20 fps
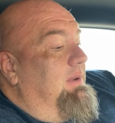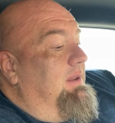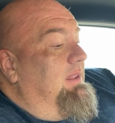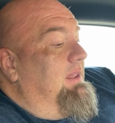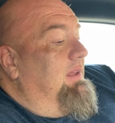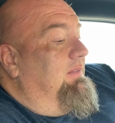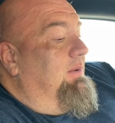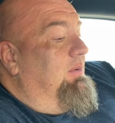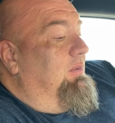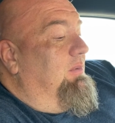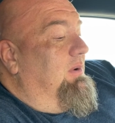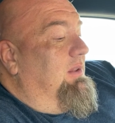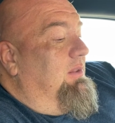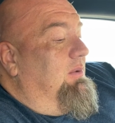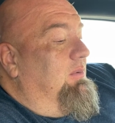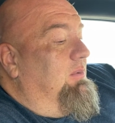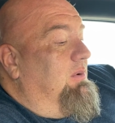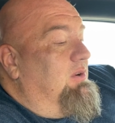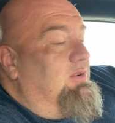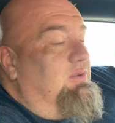gonna give it one of the
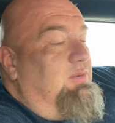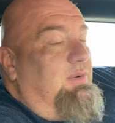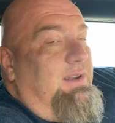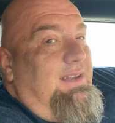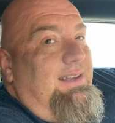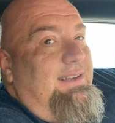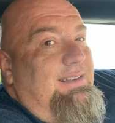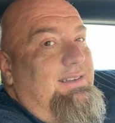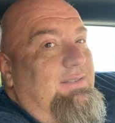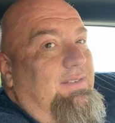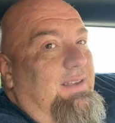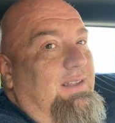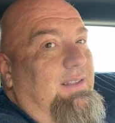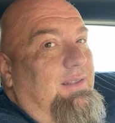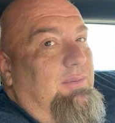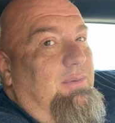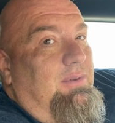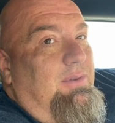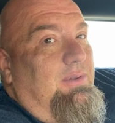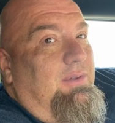worst ratings
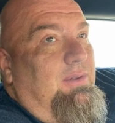available.